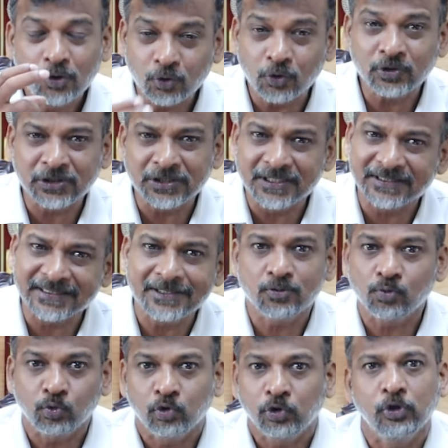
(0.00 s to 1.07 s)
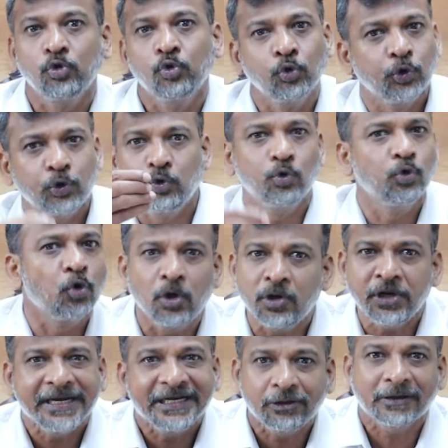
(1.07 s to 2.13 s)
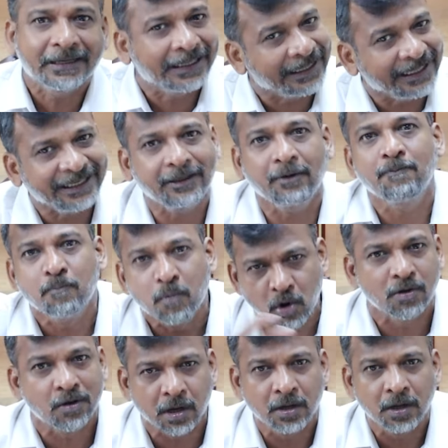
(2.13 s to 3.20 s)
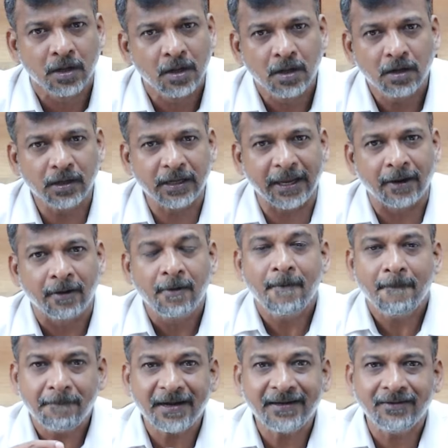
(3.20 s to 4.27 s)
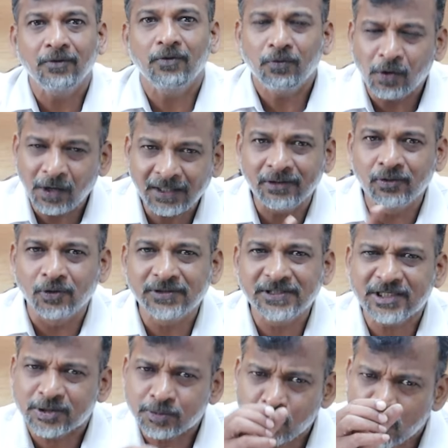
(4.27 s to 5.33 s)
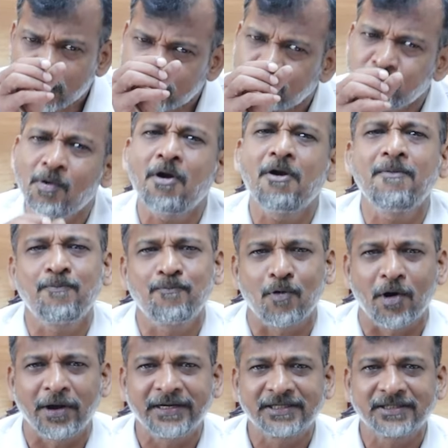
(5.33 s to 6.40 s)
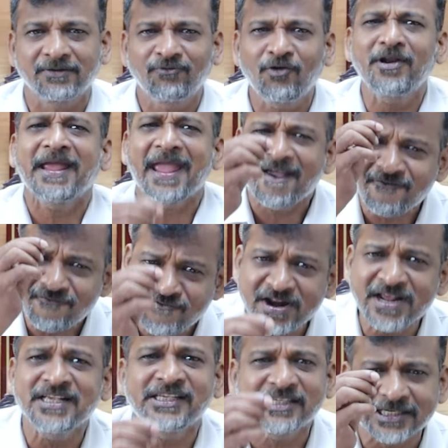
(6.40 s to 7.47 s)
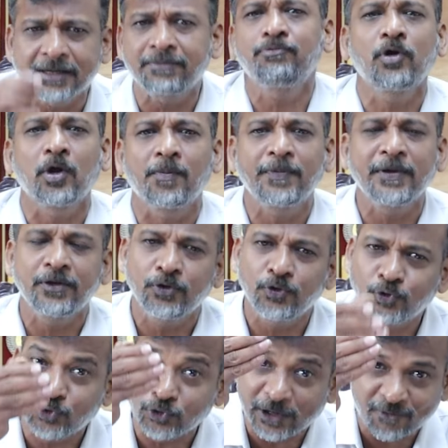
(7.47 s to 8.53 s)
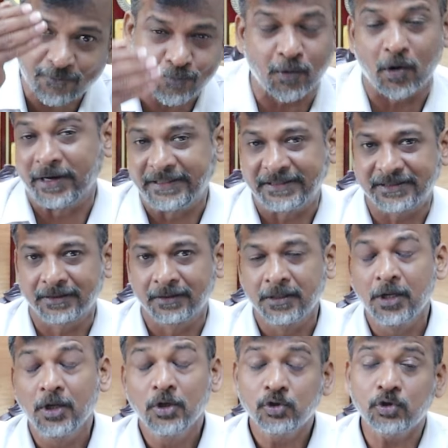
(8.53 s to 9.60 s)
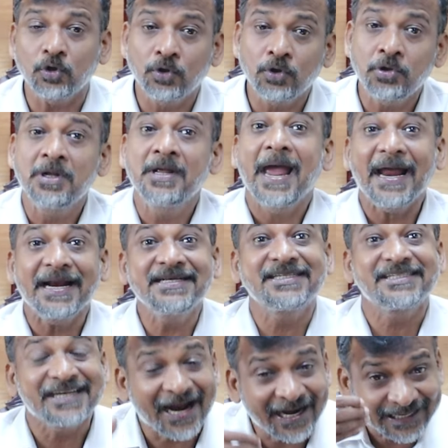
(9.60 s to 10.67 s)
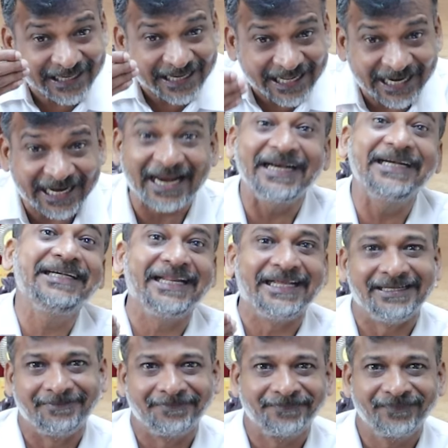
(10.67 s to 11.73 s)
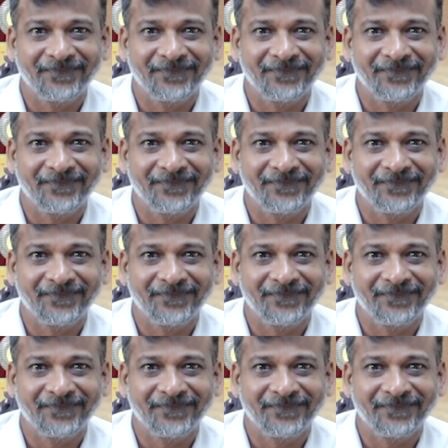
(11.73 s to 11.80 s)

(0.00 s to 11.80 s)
Notes in the sense, you don't need to create a book. Okay, but what notes is small points. For every subtopic, you should have points. So, and start writing.